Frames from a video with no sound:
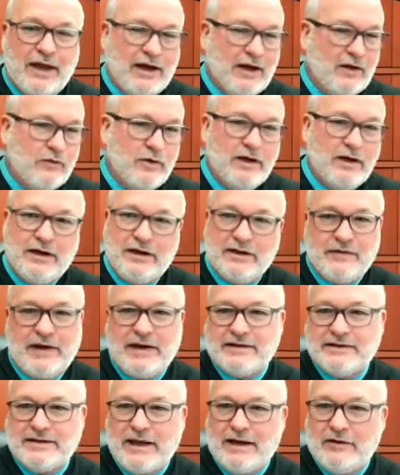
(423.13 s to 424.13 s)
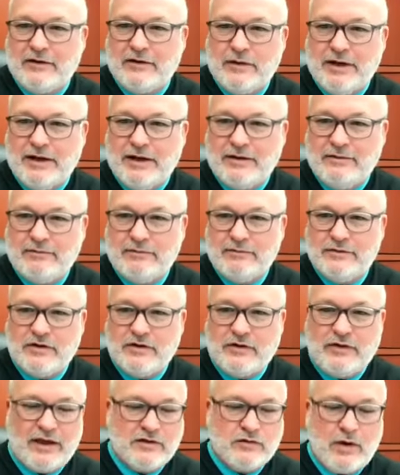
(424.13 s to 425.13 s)
I can read it as fast as I can read it.
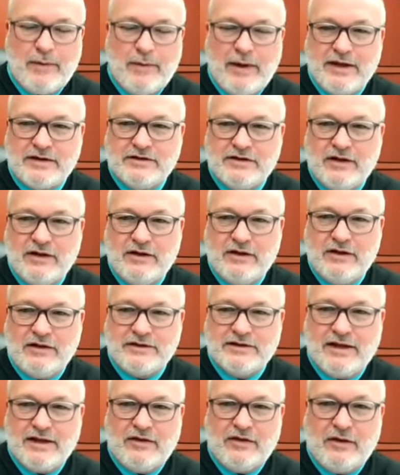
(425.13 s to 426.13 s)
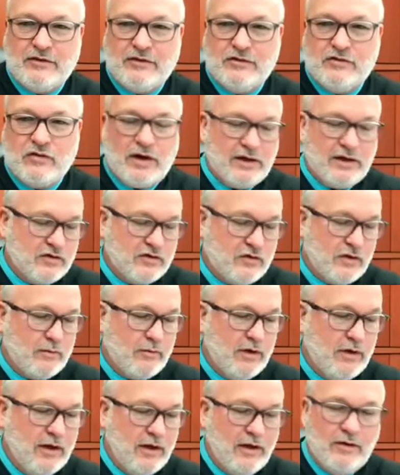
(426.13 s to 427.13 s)
So that's why I'm asking you to send the
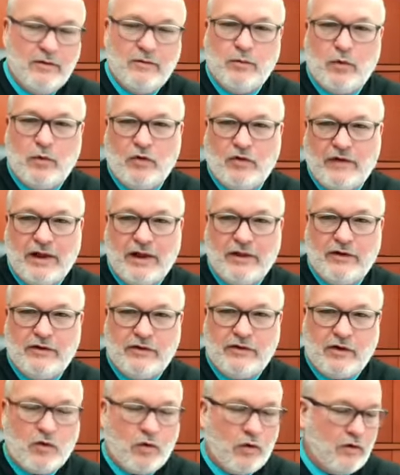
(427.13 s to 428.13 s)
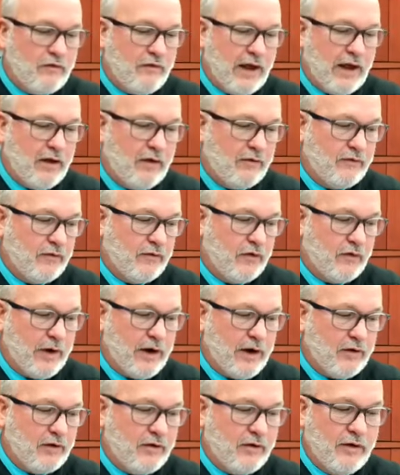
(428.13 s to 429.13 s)
transcript, both file it in the court file for the
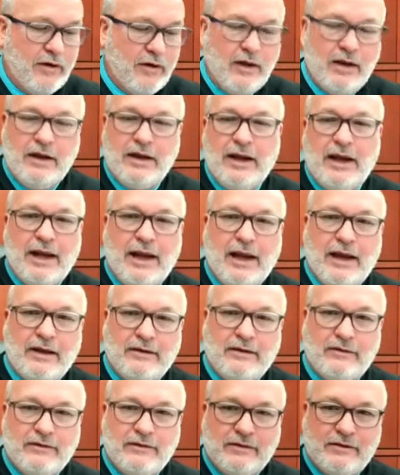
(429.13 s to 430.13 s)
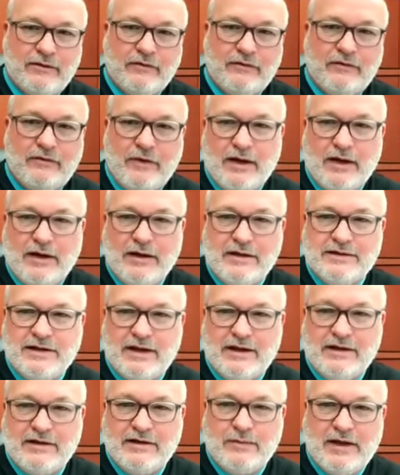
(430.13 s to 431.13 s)
record and
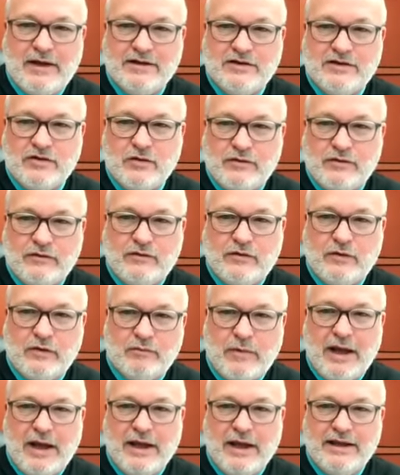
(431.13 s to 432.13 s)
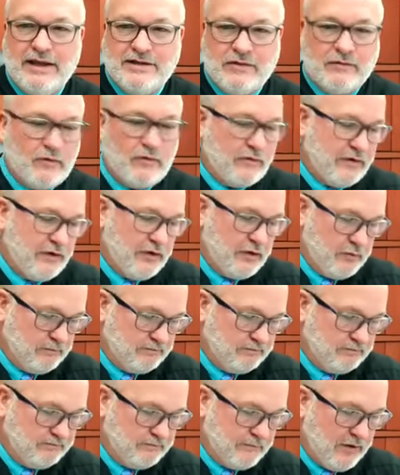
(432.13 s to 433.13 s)
send it to me so for my ease of review.
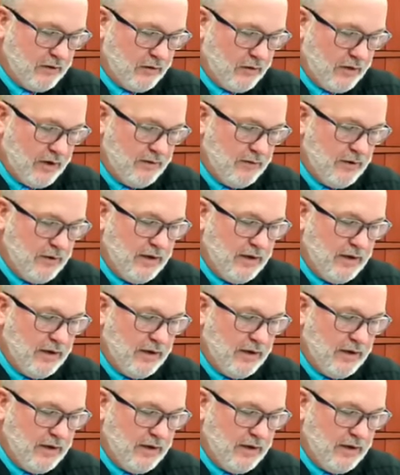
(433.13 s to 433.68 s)
All right.